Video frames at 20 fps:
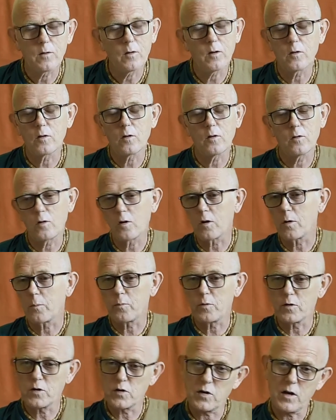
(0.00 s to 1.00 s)

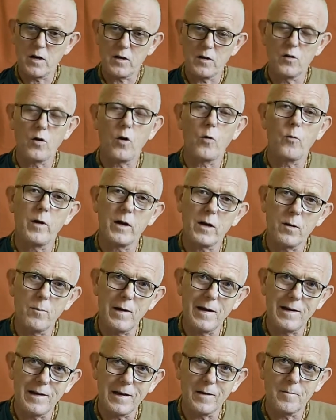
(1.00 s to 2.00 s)
not
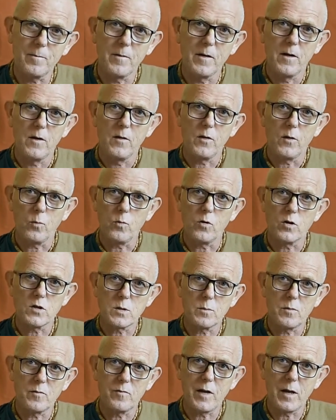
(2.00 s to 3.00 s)
recommending the
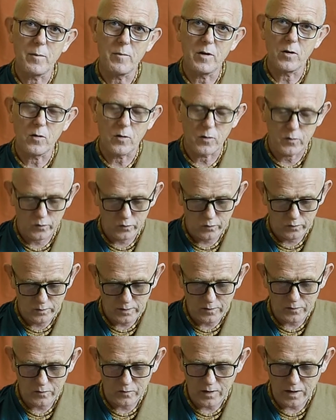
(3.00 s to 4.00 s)
worship of demigods.
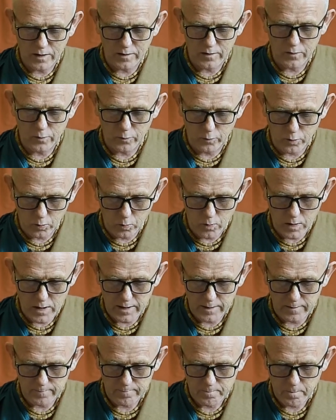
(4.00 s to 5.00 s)
It is done in the wrong
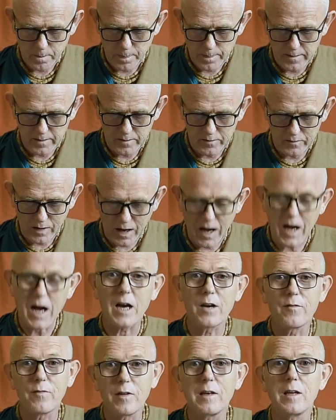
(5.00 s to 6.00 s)
way. It is
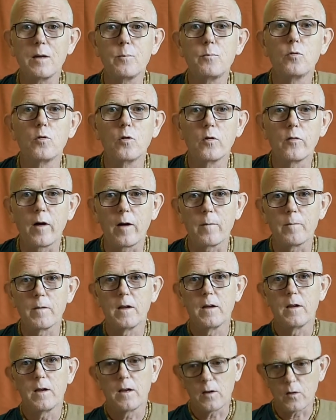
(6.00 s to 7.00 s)
avidipurva.
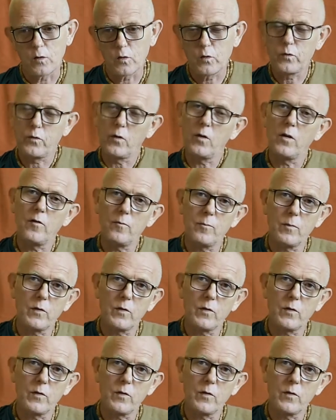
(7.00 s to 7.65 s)
It is full of